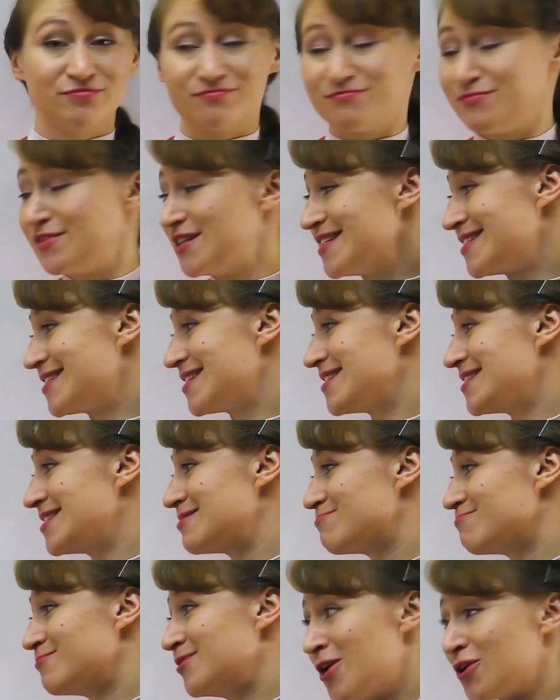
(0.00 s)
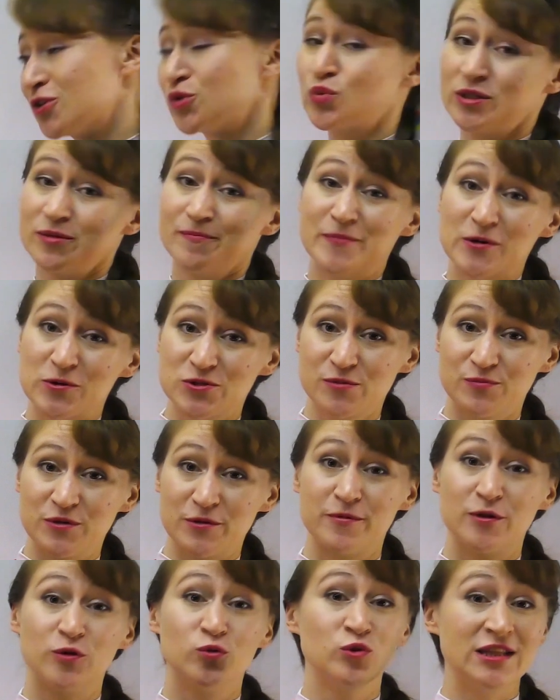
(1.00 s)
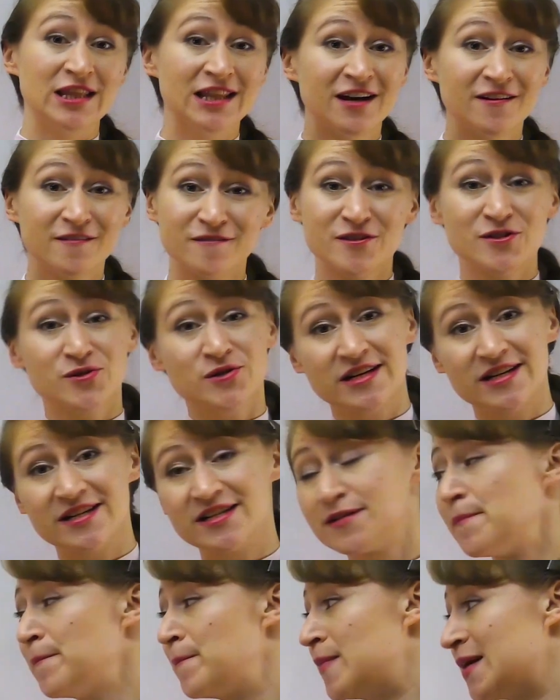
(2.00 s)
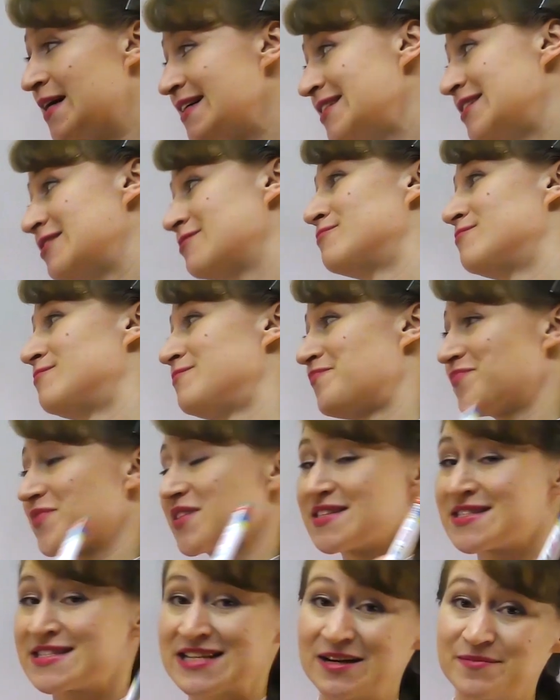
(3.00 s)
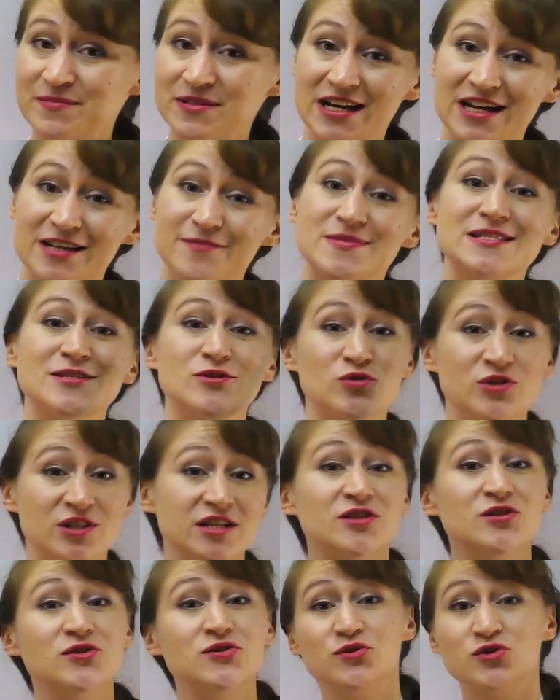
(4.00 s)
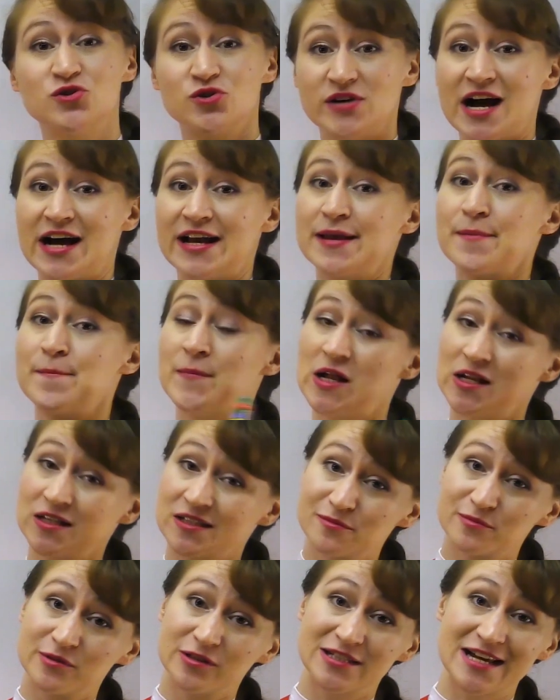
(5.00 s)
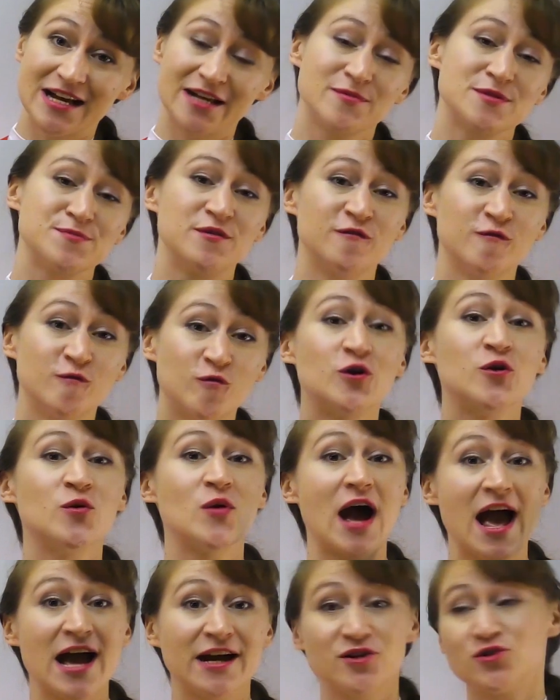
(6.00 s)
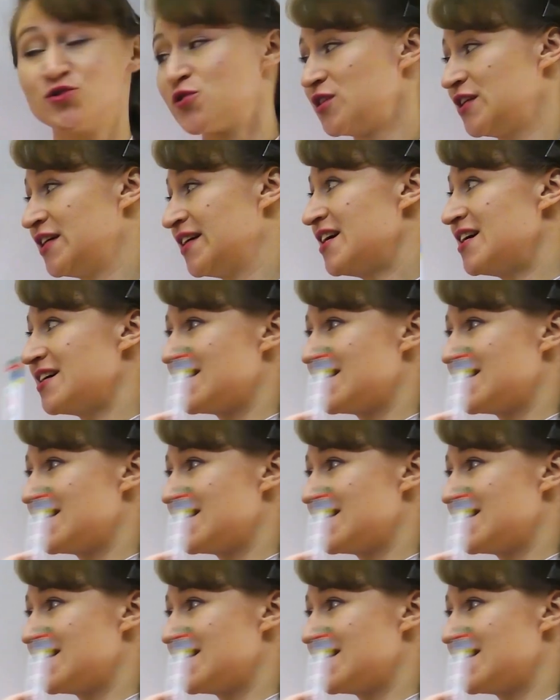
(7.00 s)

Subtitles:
This is not what most people would love to hear, but sometimes you need to try multiple times before you actually